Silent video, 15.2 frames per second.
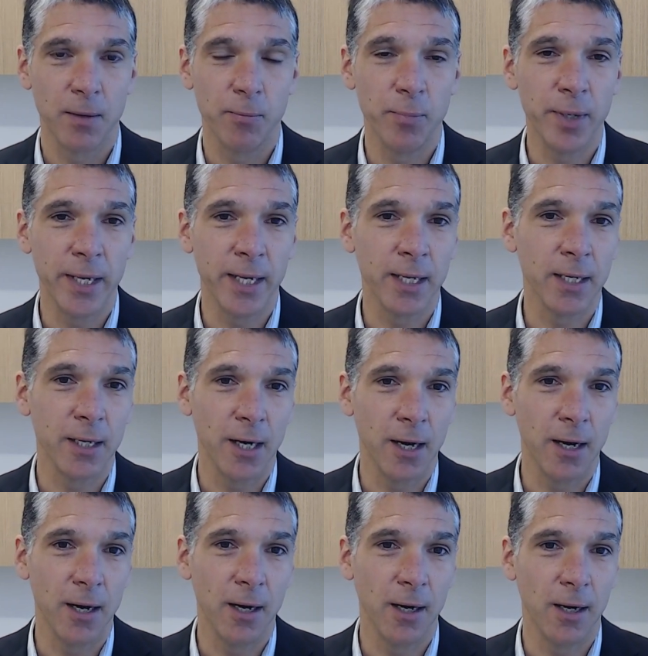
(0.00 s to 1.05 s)
being
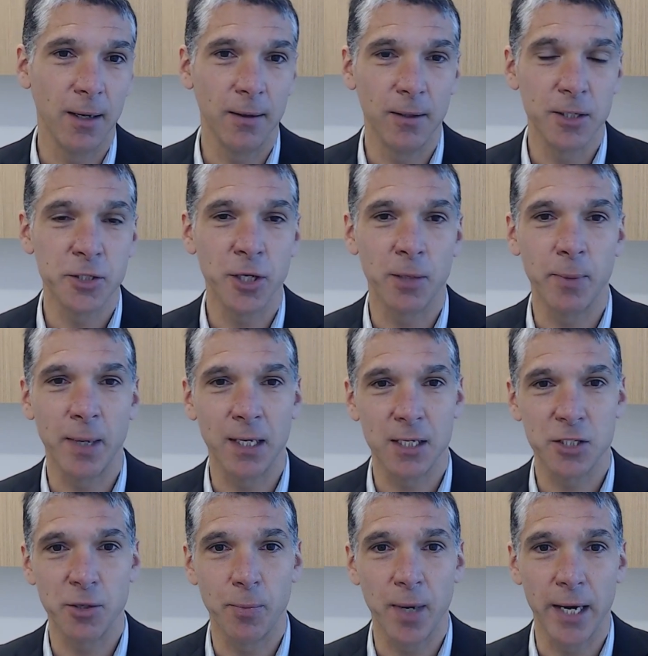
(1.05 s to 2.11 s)
a third party
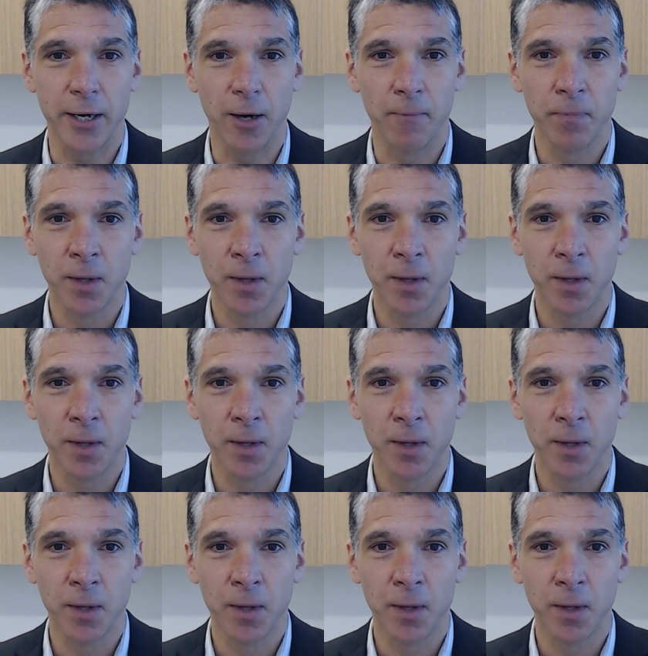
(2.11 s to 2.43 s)
supplier.